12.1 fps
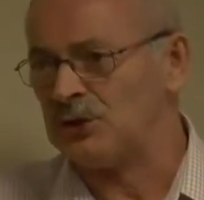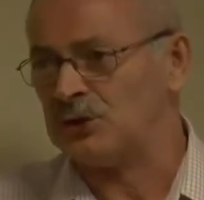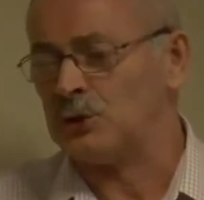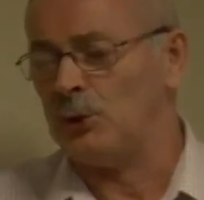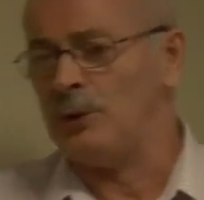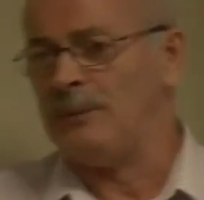it's
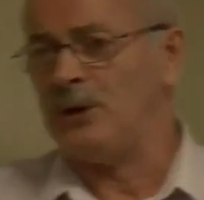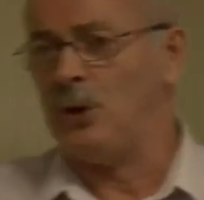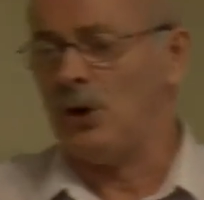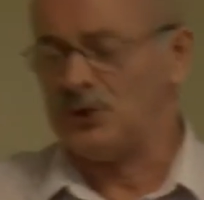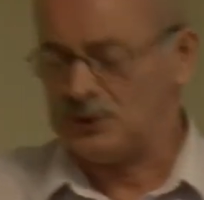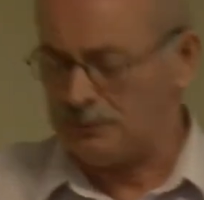going to be
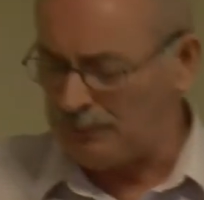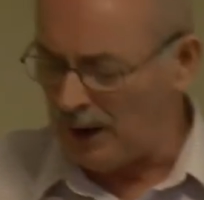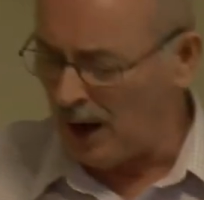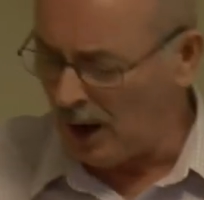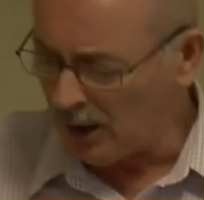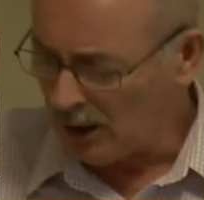God's
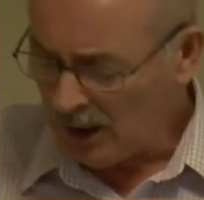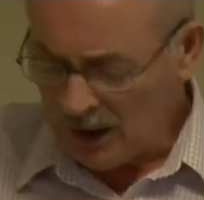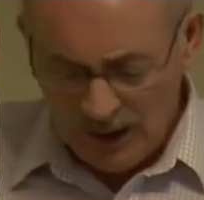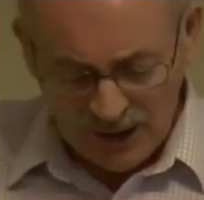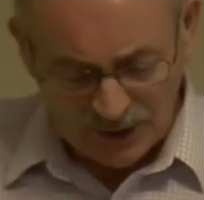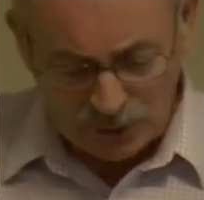power,
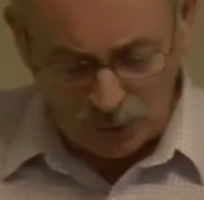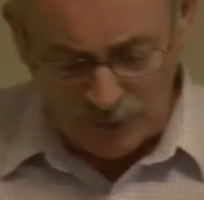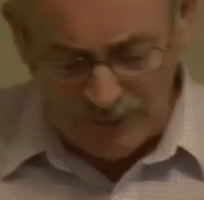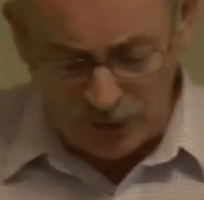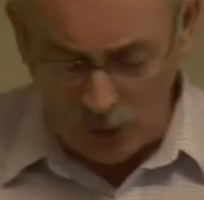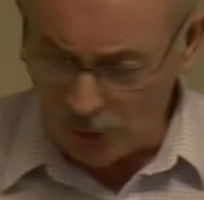it's going to
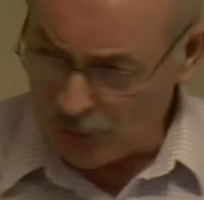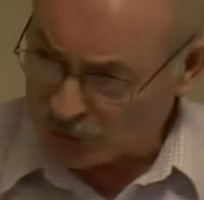be God